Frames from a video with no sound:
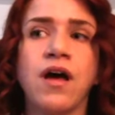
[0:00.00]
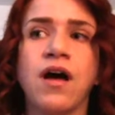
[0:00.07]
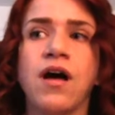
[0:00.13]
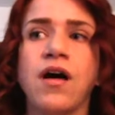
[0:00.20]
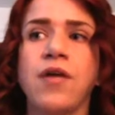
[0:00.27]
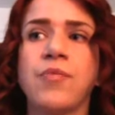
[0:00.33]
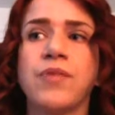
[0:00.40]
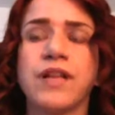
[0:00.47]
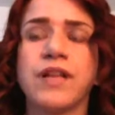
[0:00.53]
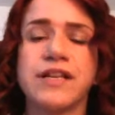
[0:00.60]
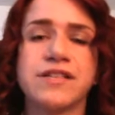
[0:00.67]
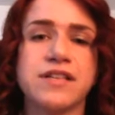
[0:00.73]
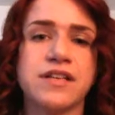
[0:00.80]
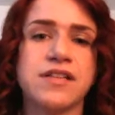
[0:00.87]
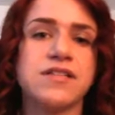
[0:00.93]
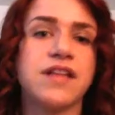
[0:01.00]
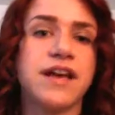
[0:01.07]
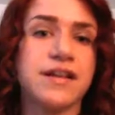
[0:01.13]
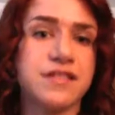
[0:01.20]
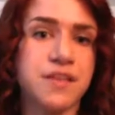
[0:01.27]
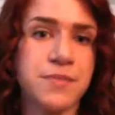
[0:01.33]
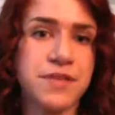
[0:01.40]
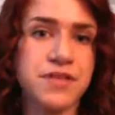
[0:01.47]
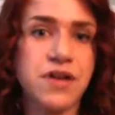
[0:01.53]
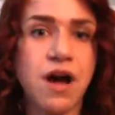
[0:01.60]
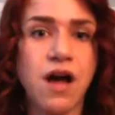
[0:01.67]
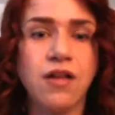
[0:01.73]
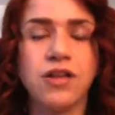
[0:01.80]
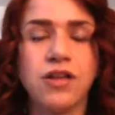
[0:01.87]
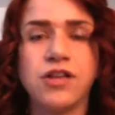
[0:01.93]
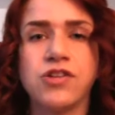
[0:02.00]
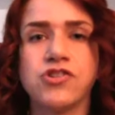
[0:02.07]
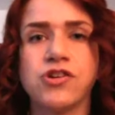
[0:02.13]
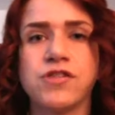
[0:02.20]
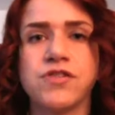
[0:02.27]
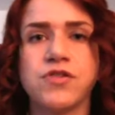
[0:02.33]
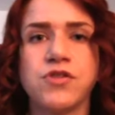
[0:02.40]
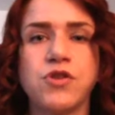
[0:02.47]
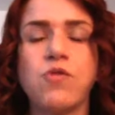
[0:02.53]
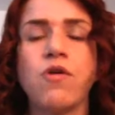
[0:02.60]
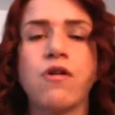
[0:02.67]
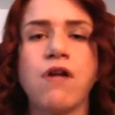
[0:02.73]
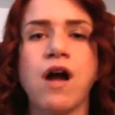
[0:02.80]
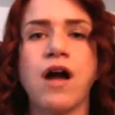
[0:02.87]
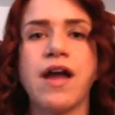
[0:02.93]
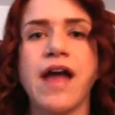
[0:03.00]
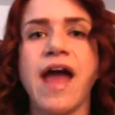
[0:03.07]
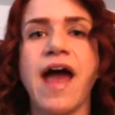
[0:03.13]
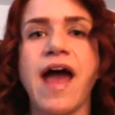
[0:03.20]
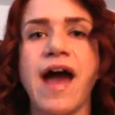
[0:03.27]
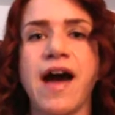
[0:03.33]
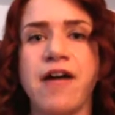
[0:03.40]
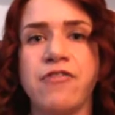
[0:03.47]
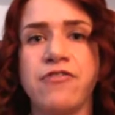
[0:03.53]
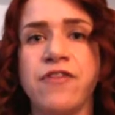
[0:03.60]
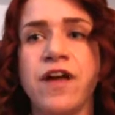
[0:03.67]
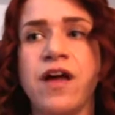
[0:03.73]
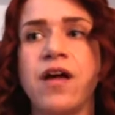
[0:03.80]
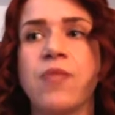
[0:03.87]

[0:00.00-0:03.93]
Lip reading: Places like Simmons College, also URI, have